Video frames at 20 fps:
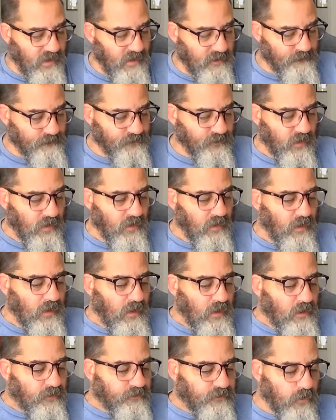Okay,
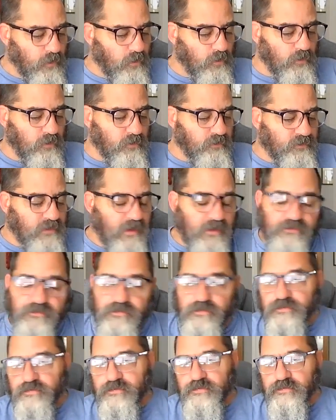so
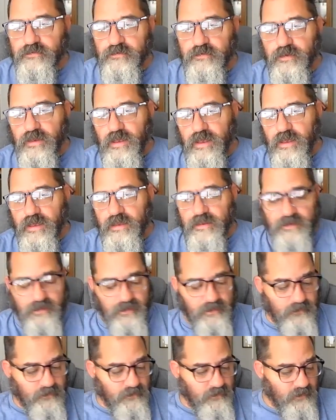justice uh,
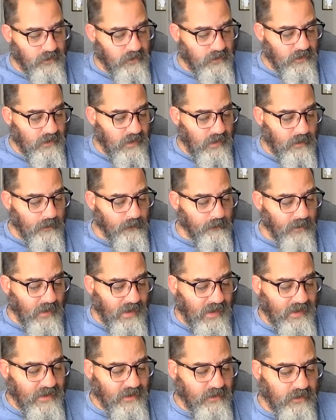in the uh,
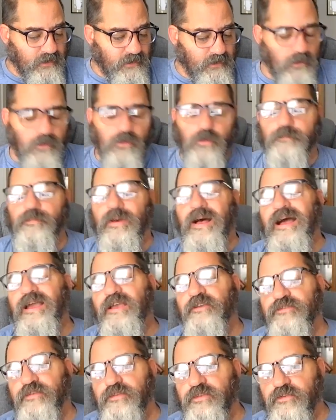bias or
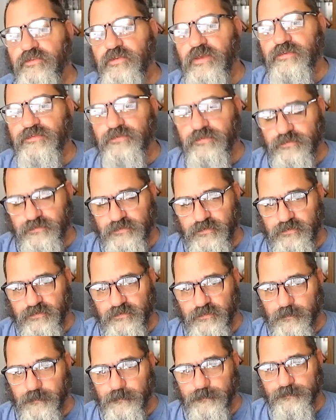bias in the justice
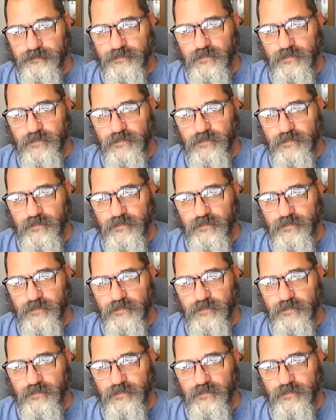system.